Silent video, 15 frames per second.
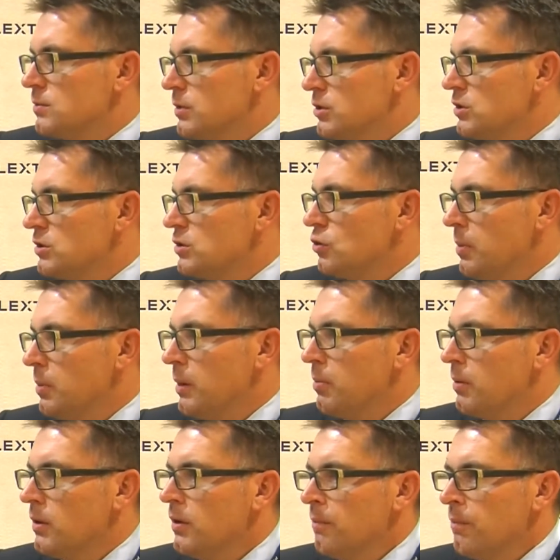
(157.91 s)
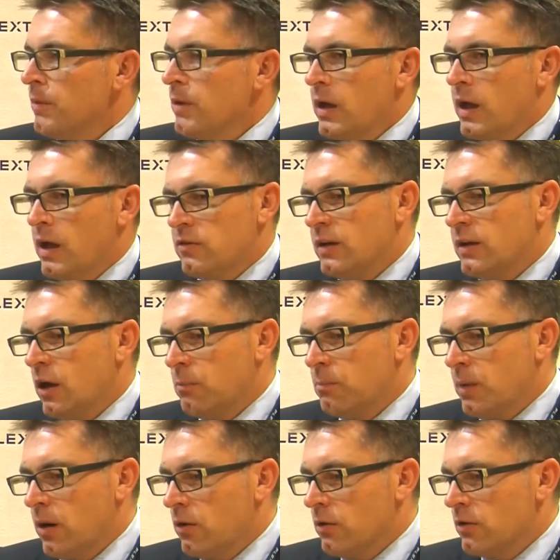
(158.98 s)
which is 2 people, as the
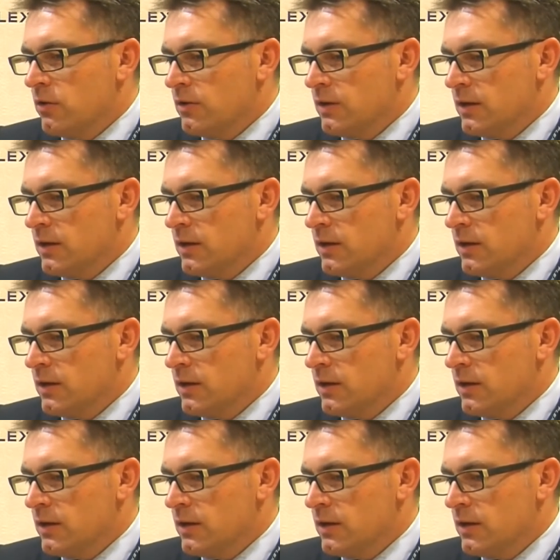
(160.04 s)
outbound